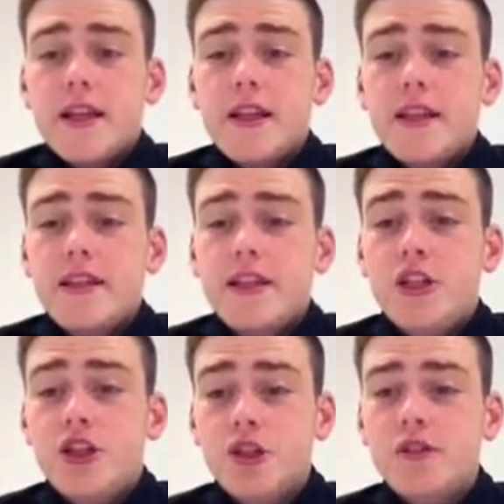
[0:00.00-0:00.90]
the
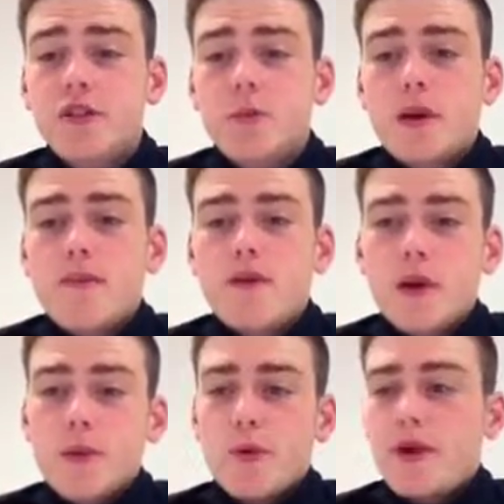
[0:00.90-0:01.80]
conditions to play
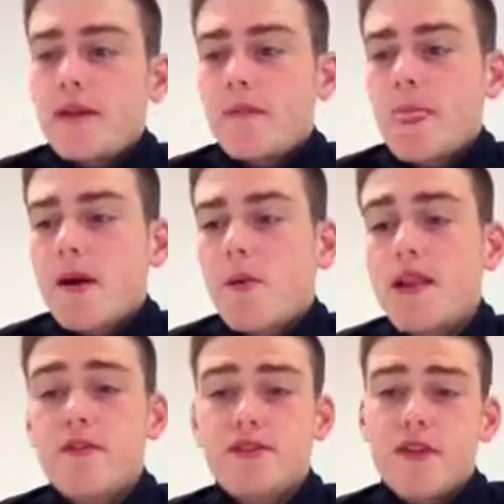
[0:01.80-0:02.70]
volleyball in,
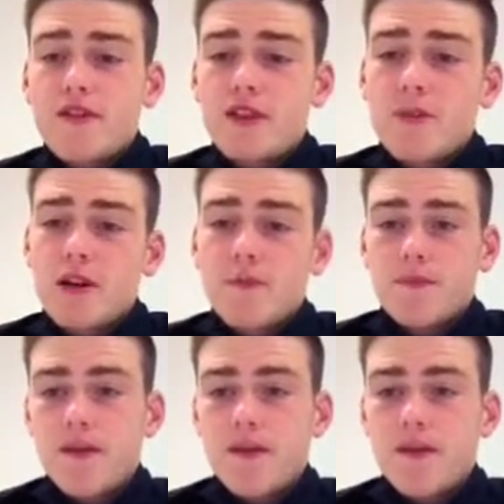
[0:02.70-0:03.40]
weather is very similar.